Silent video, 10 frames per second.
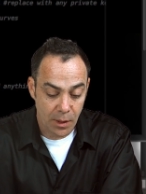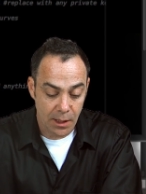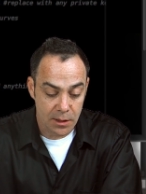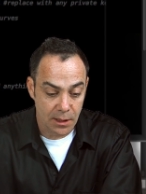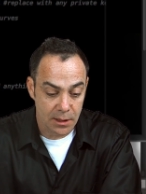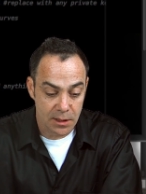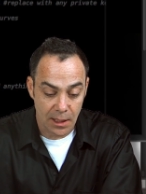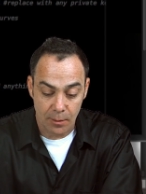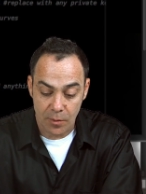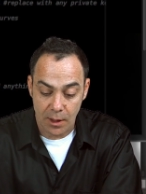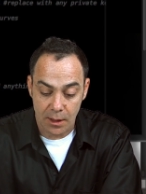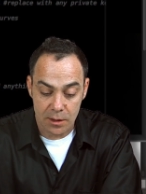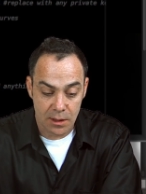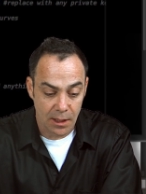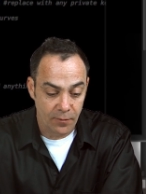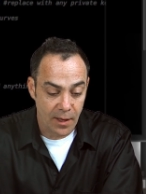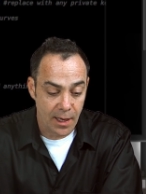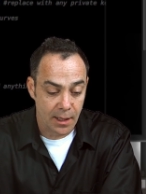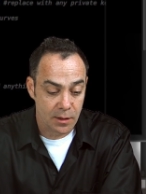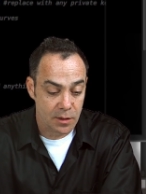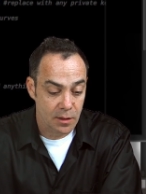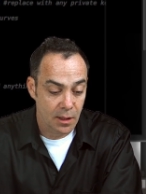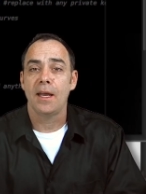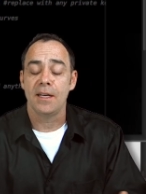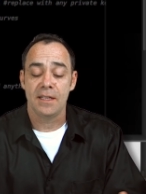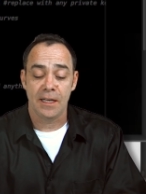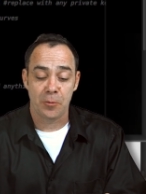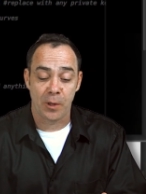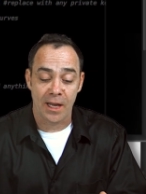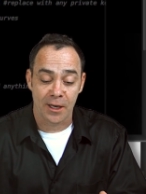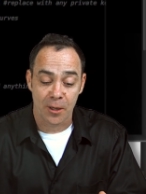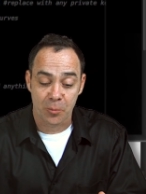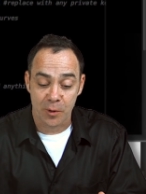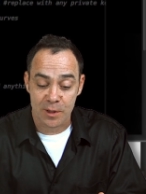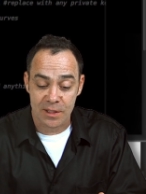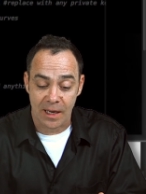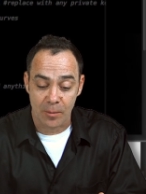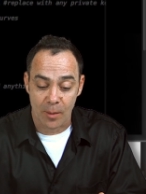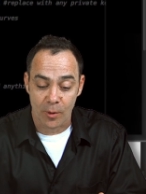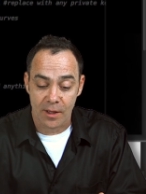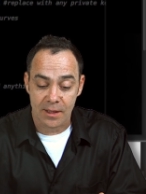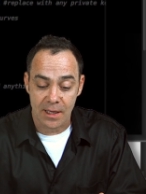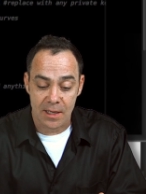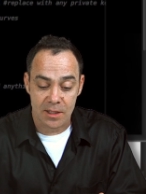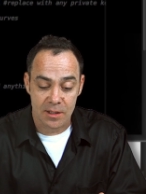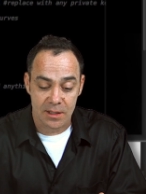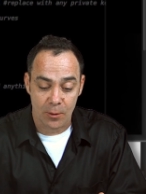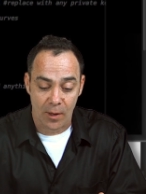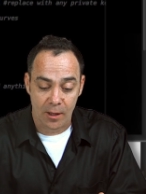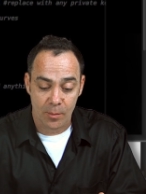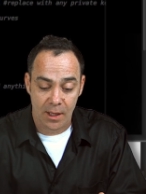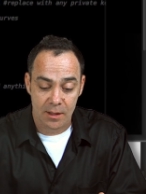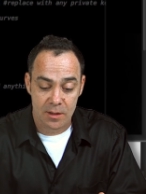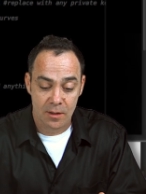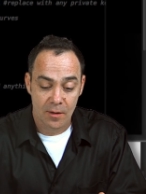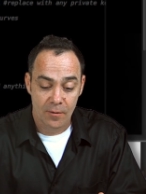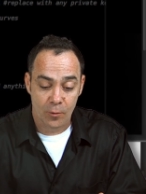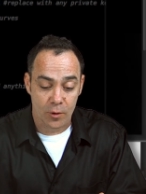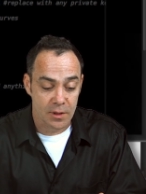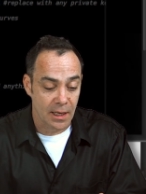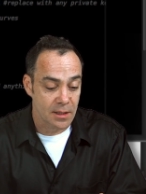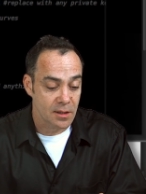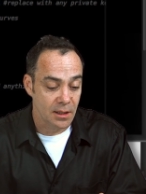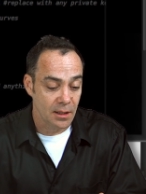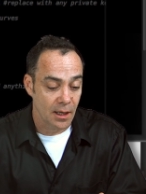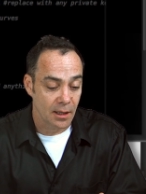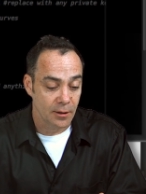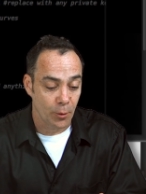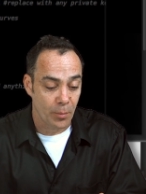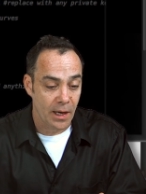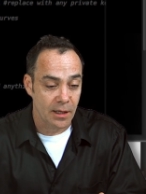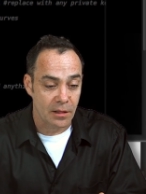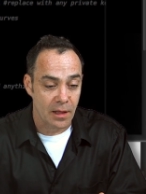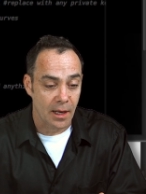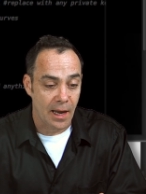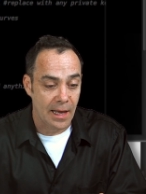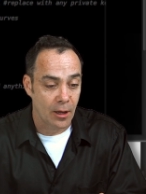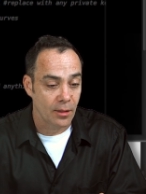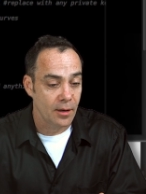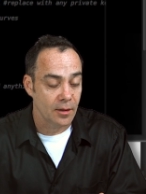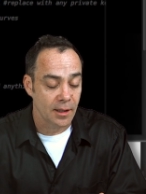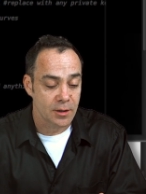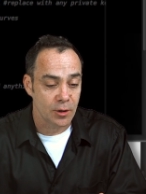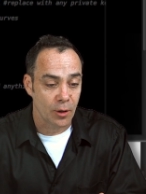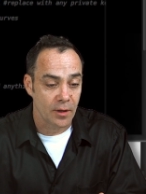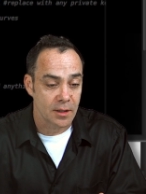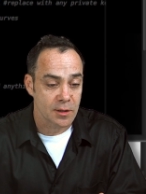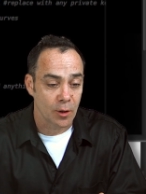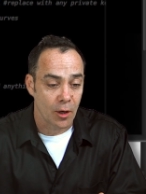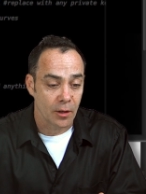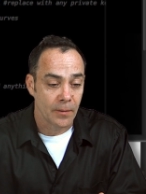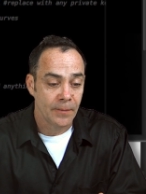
paste that same thing inside of hex, and indeed we end up with the same number that the SEC recommends. Of course, it has the little Python L there to let you know that it's long.